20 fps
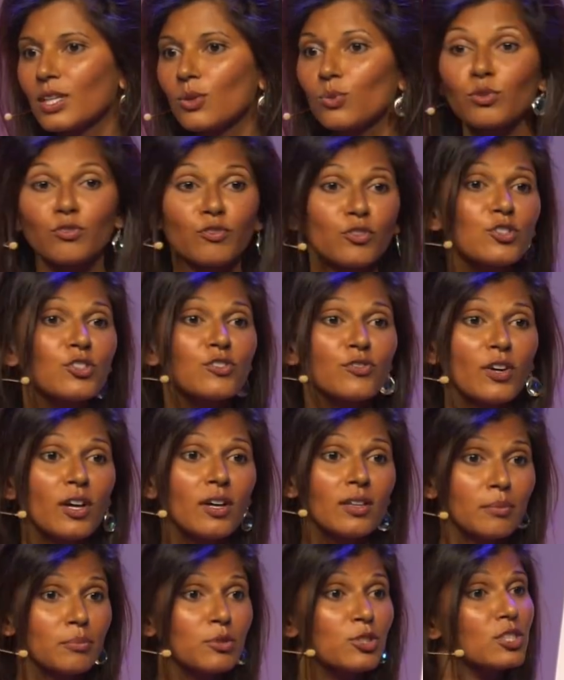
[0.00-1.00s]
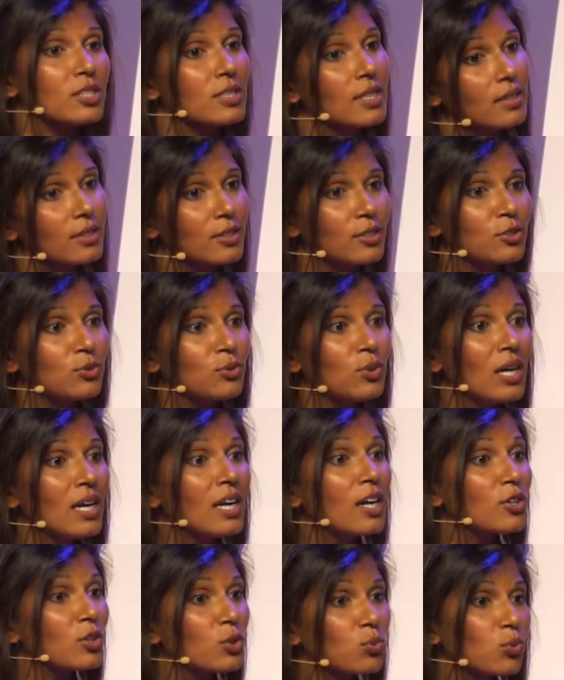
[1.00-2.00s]
Well, first of all, let me just tell you
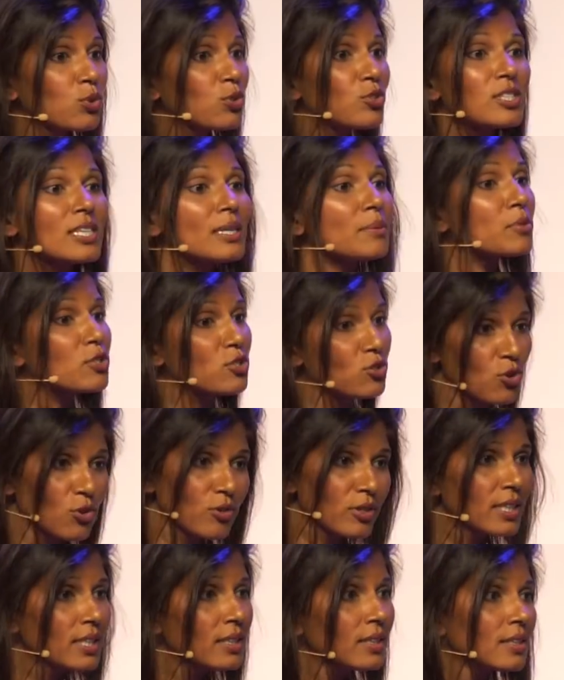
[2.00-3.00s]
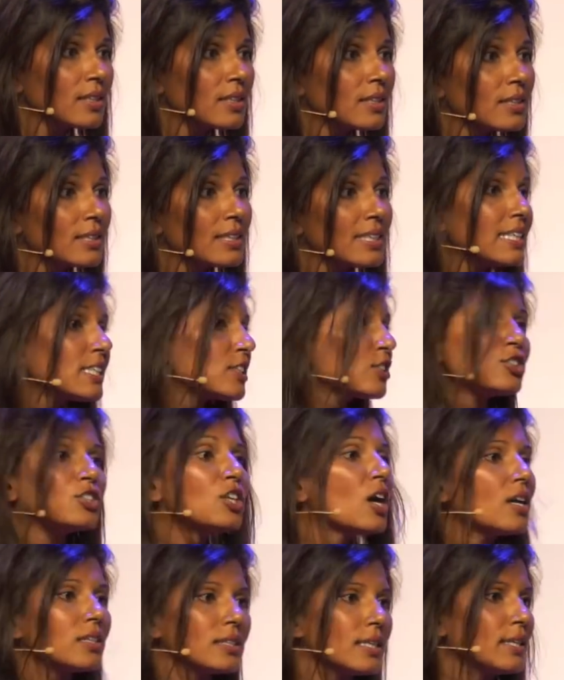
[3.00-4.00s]
the words I'm sorry is
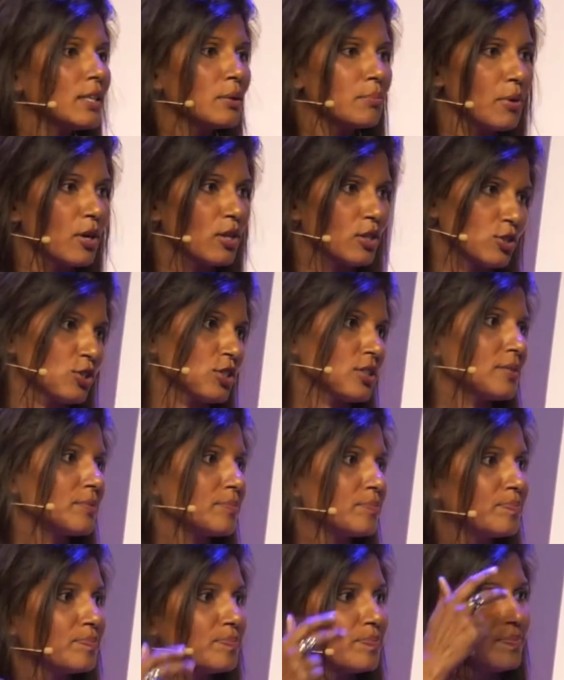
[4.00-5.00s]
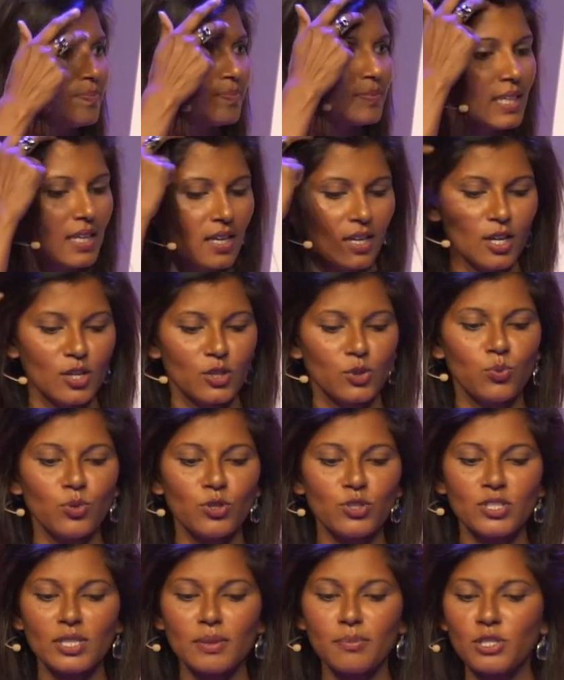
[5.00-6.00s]
not an apology. The
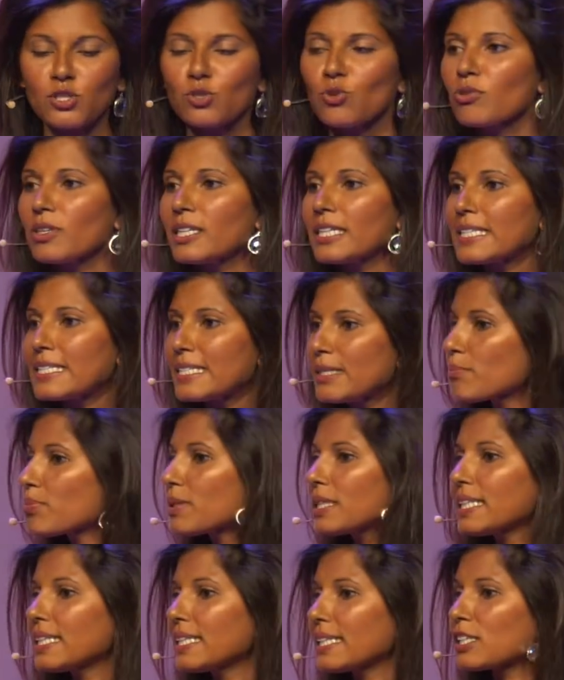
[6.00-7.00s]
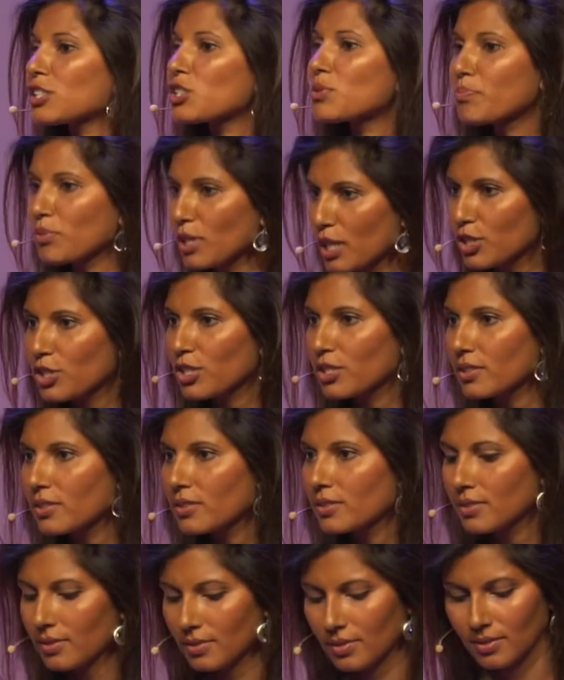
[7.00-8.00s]
words I'm sorry is simply an expression.
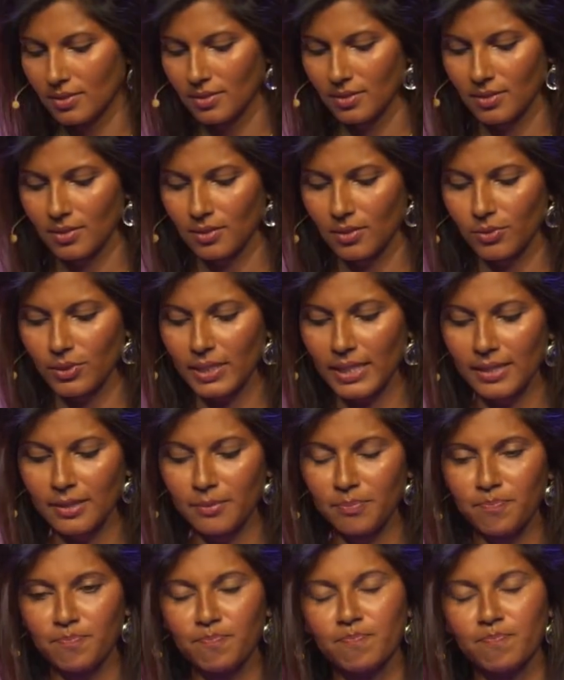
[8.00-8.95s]
Okay?